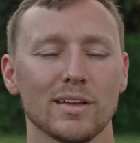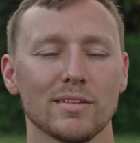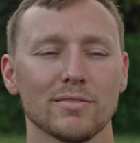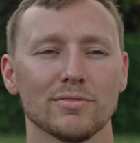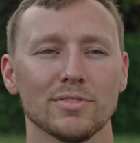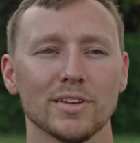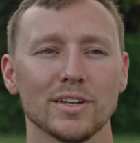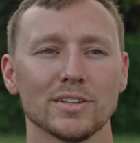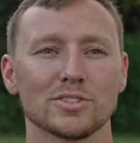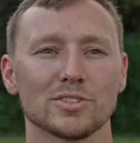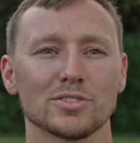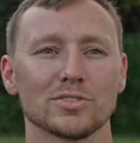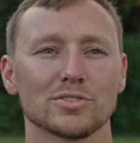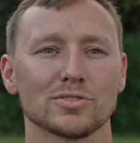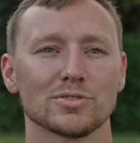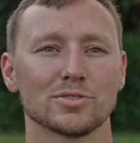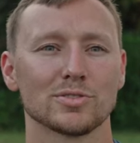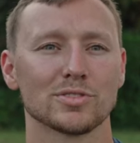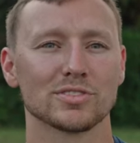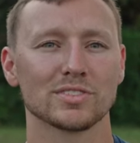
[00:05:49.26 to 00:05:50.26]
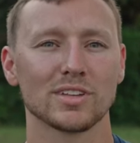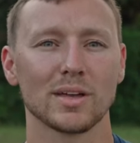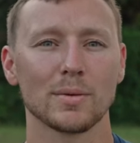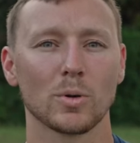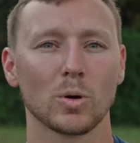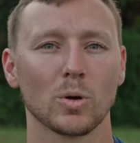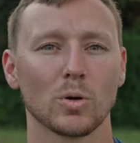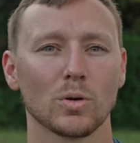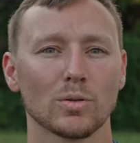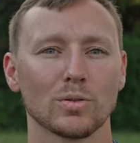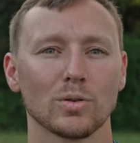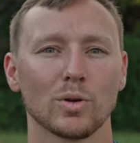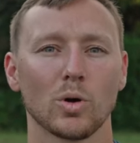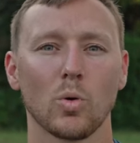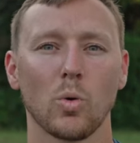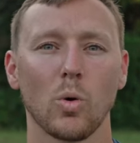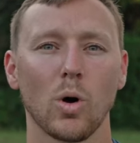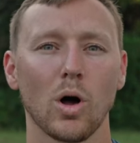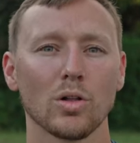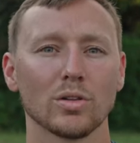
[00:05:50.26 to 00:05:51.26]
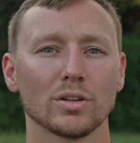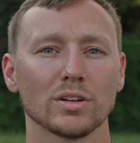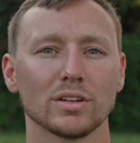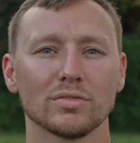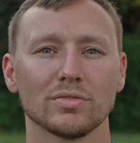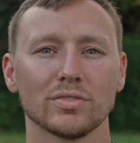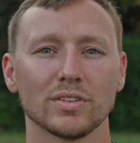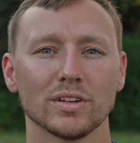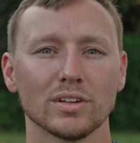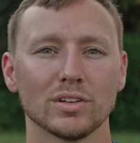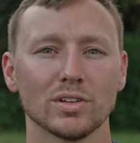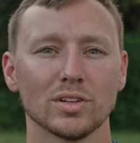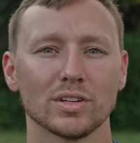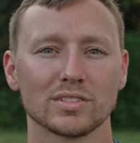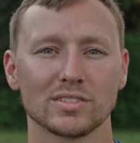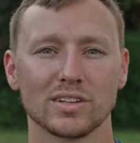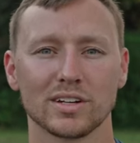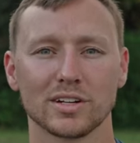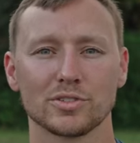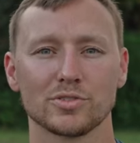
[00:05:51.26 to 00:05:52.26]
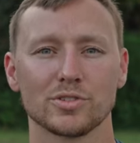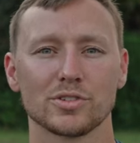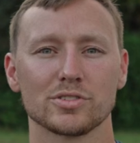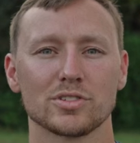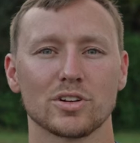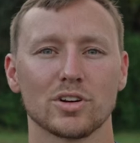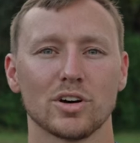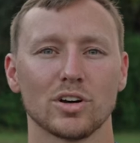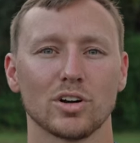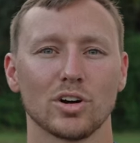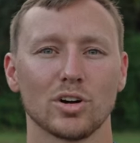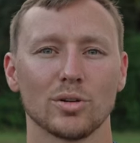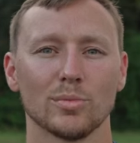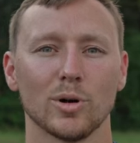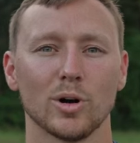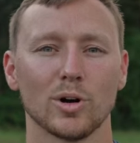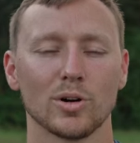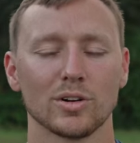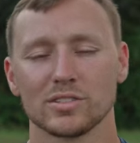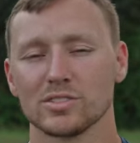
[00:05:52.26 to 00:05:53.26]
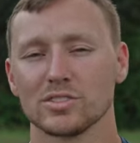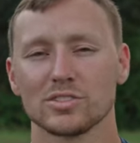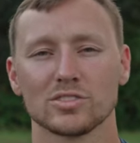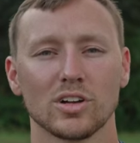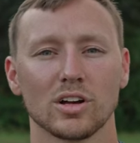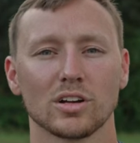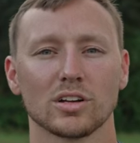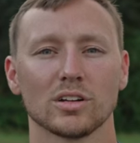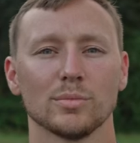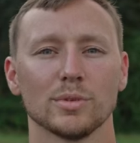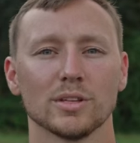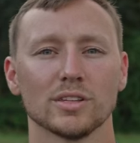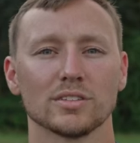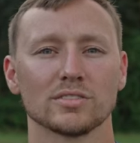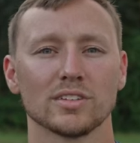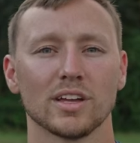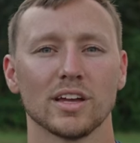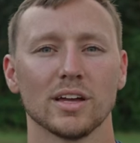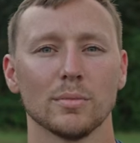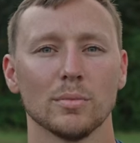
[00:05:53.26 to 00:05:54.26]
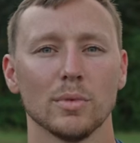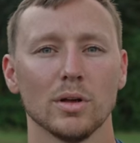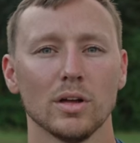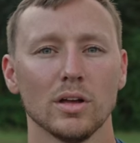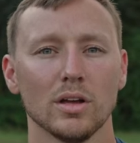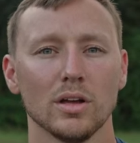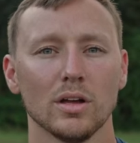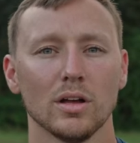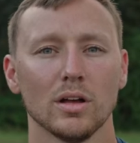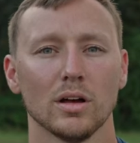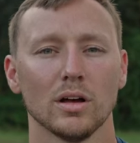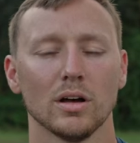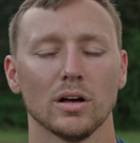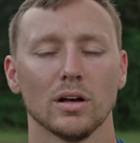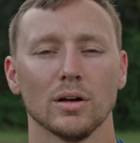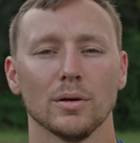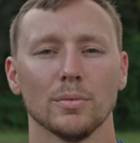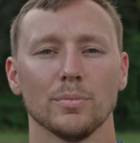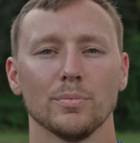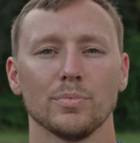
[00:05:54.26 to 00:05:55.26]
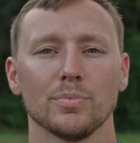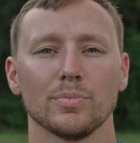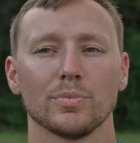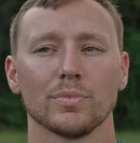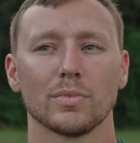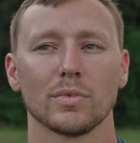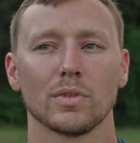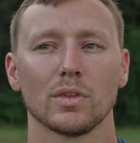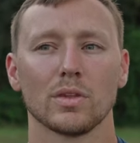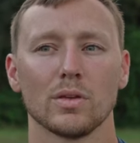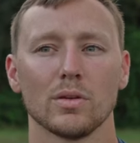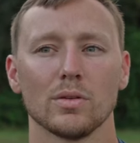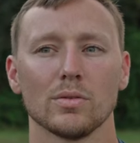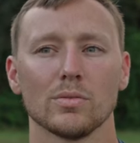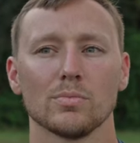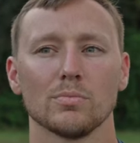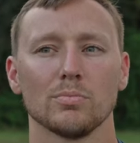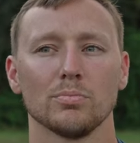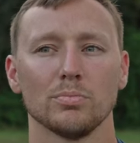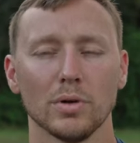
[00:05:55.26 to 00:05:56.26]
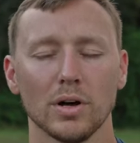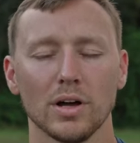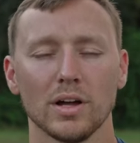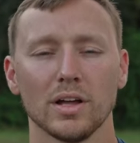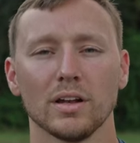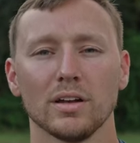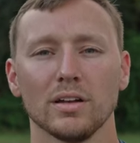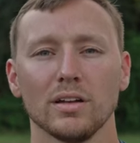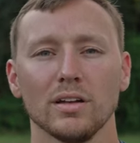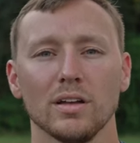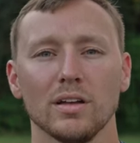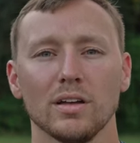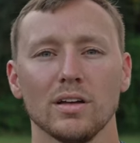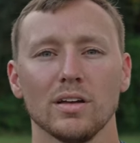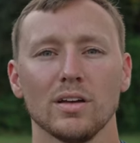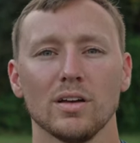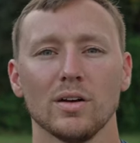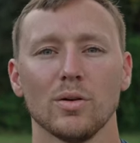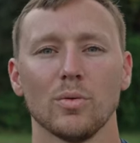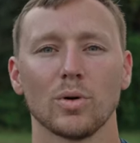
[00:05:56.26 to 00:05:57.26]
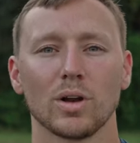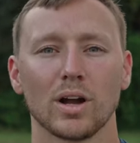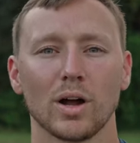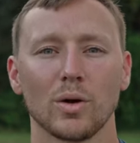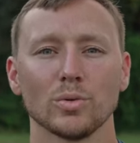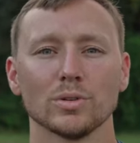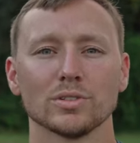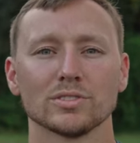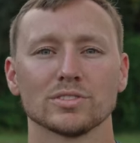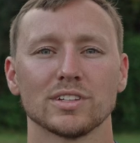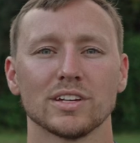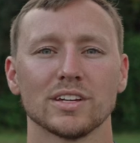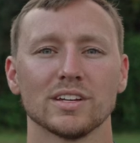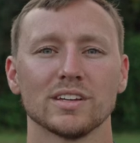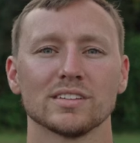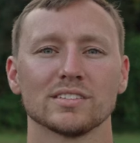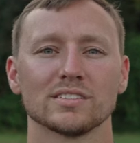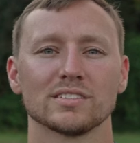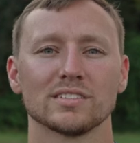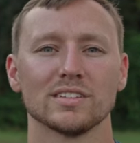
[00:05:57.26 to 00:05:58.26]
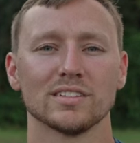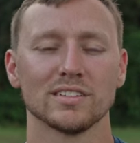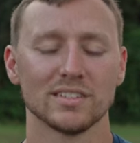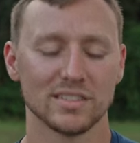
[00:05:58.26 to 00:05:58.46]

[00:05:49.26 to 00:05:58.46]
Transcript: features or the same quality feel as like a Trijicon RMR. It's just not going to be the same. Uh, but what I will say is